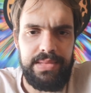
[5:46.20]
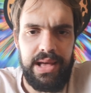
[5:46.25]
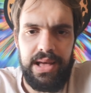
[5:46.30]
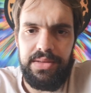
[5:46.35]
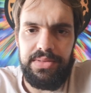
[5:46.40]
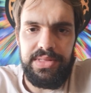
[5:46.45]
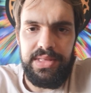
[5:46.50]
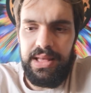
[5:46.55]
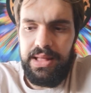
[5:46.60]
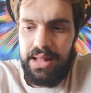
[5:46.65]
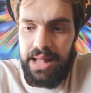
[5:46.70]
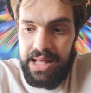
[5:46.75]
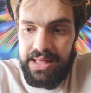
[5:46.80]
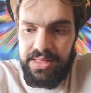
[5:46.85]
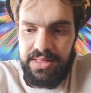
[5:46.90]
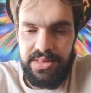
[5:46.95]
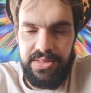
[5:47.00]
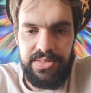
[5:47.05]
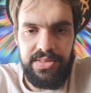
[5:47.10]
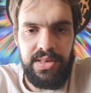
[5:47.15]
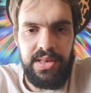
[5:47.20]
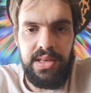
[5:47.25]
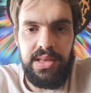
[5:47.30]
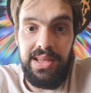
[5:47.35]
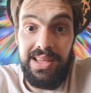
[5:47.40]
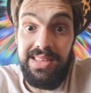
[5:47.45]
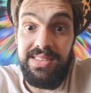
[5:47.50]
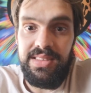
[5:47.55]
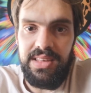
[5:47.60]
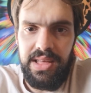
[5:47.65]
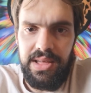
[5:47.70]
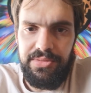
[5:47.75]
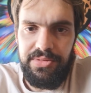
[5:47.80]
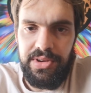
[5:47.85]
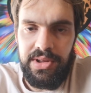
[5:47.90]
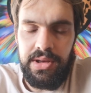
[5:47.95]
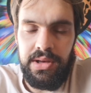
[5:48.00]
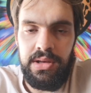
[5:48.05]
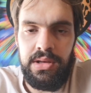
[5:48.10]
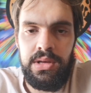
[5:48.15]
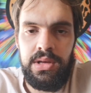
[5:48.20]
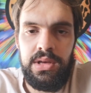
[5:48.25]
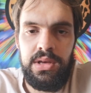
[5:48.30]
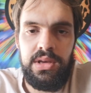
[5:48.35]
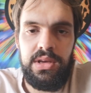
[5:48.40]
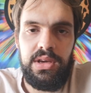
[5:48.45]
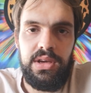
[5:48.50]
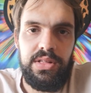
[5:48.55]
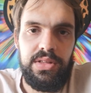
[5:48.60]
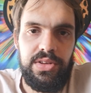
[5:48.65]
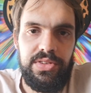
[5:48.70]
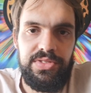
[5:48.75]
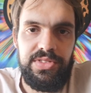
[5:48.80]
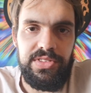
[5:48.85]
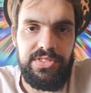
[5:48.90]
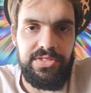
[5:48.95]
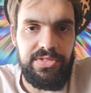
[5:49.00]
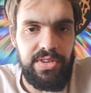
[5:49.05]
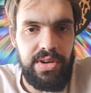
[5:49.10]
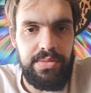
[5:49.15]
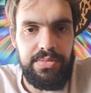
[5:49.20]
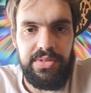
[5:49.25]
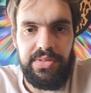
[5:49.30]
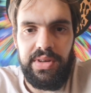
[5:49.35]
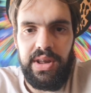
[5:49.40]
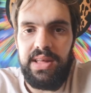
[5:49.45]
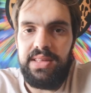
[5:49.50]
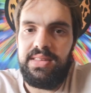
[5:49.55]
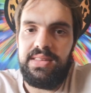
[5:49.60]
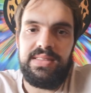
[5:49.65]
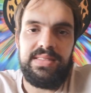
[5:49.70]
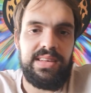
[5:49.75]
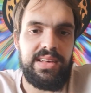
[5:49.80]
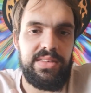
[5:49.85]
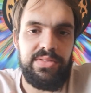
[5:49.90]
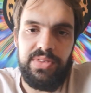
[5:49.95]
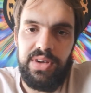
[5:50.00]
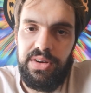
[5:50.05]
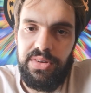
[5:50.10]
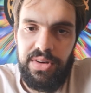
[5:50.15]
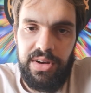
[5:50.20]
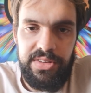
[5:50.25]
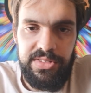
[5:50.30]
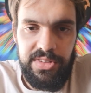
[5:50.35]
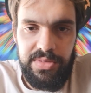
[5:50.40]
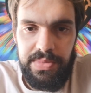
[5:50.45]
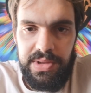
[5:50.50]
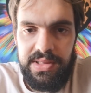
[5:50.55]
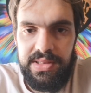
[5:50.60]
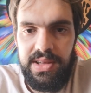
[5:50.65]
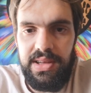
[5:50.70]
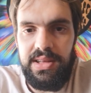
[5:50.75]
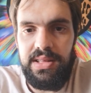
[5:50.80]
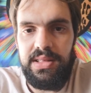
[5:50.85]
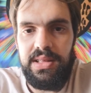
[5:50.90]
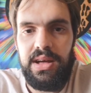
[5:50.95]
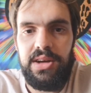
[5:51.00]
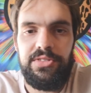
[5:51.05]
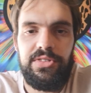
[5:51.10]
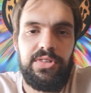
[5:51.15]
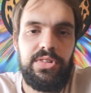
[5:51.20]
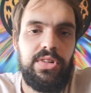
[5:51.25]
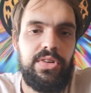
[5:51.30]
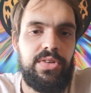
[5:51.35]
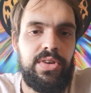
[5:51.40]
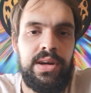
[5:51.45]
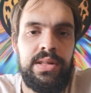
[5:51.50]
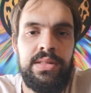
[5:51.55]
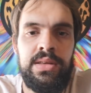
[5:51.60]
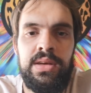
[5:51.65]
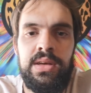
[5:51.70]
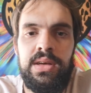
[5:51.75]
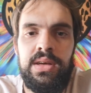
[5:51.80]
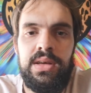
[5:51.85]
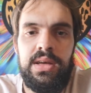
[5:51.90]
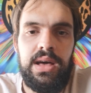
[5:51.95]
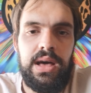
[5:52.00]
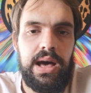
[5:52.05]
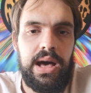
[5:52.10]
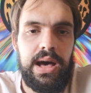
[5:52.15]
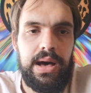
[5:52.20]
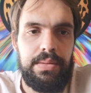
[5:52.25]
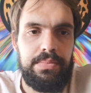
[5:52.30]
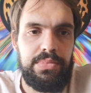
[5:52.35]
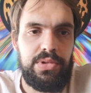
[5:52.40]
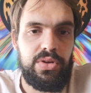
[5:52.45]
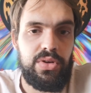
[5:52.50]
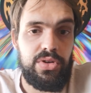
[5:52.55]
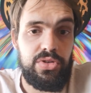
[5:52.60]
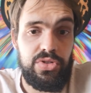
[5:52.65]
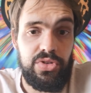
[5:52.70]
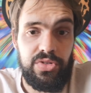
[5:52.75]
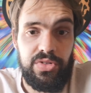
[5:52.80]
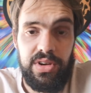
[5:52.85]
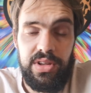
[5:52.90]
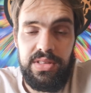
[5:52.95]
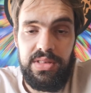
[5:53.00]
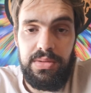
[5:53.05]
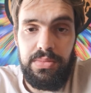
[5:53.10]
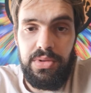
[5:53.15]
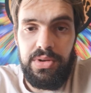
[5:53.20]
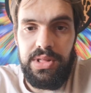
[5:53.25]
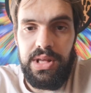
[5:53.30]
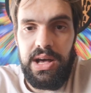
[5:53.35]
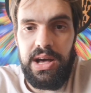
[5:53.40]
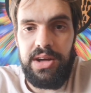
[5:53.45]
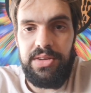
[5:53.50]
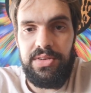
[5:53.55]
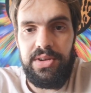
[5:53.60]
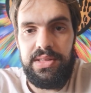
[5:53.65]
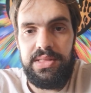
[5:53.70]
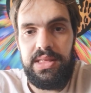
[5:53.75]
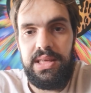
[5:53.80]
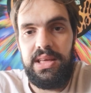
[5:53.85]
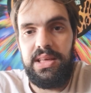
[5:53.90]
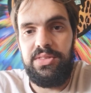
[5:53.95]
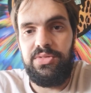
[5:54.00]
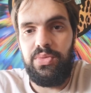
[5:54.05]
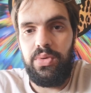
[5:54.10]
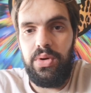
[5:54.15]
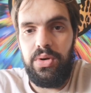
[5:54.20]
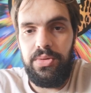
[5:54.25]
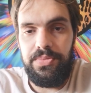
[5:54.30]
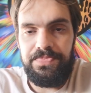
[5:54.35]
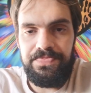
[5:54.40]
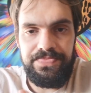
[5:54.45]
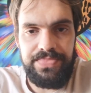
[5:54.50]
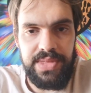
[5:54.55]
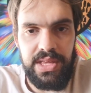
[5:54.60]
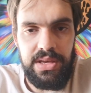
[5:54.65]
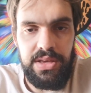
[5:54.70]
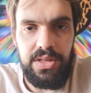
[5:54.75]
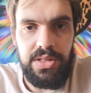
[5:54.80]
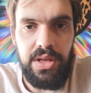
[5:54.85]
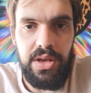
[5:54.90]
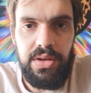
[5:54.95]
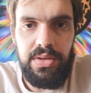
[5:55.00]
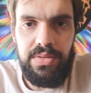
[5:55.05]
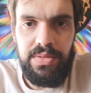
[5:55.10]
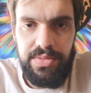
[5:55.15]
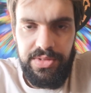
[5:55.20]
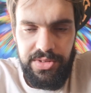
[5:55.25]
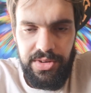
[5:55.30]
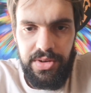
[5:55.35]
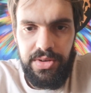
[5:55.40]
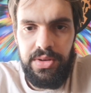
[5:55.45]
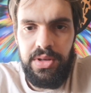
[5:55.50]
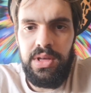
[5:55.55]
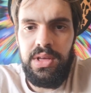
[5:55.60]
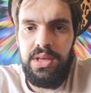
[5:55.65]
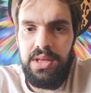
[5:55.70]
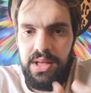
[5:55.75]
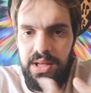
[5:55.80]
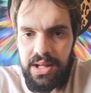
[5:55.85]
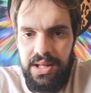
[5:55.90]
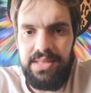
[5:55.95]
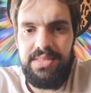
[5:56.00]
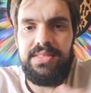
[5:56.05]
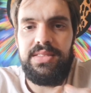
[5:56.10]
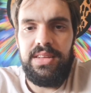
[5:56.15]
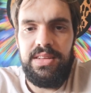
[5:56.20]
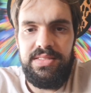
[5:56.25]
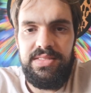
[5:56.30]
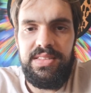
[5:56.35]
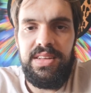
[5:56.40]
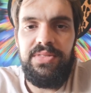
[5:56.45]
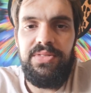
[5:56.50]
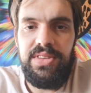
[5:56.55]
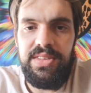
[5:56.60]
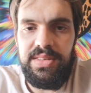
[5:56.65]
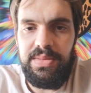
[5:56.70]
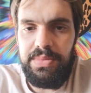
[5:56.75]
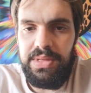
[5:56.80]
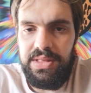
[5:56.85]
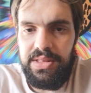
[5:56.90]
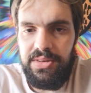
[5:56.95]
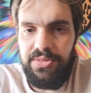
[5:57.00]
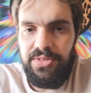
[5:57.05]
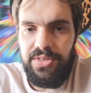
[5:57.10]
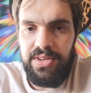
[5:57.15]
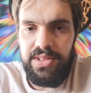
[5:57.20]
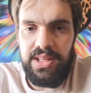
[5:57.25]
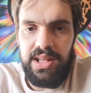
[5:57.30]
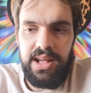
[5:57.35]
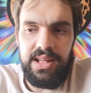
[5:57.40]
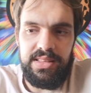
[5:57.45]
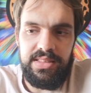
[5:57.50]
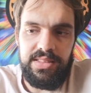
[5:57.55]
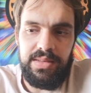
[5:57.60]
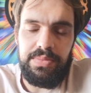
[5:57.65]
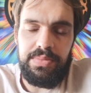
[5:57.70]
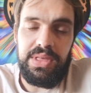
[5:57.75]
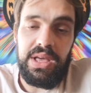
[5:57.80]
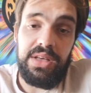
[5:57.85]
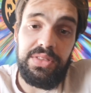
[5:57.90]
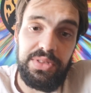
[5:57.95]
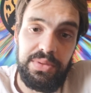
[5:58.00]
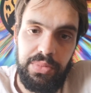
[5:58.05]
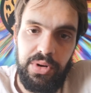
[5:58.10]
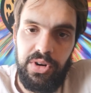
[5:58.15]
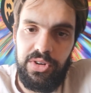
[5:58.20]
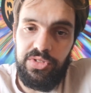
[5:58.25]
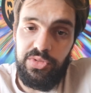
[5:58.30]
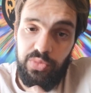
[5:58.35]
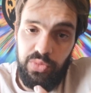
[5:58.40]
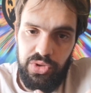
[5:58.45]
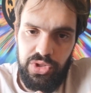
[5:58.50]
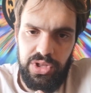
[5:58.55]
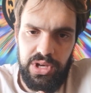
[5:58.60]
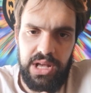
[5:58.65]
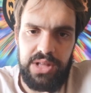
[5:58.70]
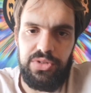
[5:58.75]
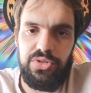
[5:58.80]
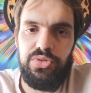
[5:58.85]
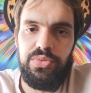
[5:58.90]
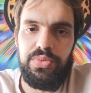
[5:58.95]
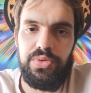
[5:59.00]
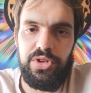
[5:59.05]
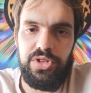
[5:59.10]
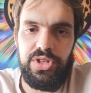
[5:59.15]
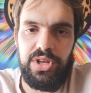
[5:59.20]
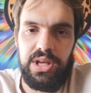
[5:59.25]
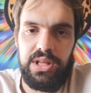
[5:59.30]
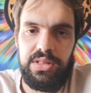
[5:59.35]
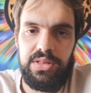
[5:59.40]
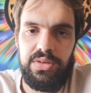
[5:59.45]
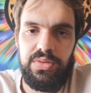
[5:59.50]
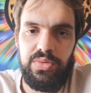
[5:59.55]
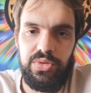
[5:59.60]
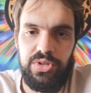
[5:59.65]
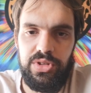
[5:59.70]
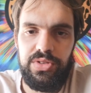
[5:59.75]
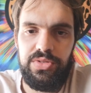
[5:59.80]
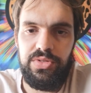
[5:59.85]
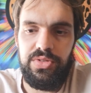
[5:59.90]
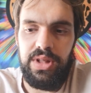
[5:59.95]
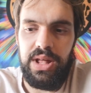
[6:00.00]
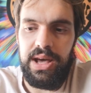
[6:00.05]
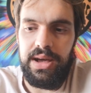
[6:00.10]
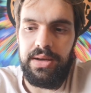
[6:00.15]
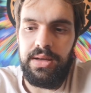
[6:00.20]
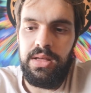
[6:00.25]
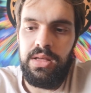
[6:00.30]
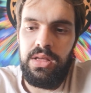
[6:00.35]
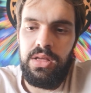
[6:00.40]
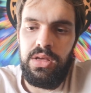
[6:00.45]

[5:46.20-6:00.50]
out there like this in South Africa. You know, 6 grams of glycoside, 5 grams of betaine hydrochloride. You got your creatine monohydrate there as well. You know, so it's definitely something different and something out the box, which I do appreciate, which I do like.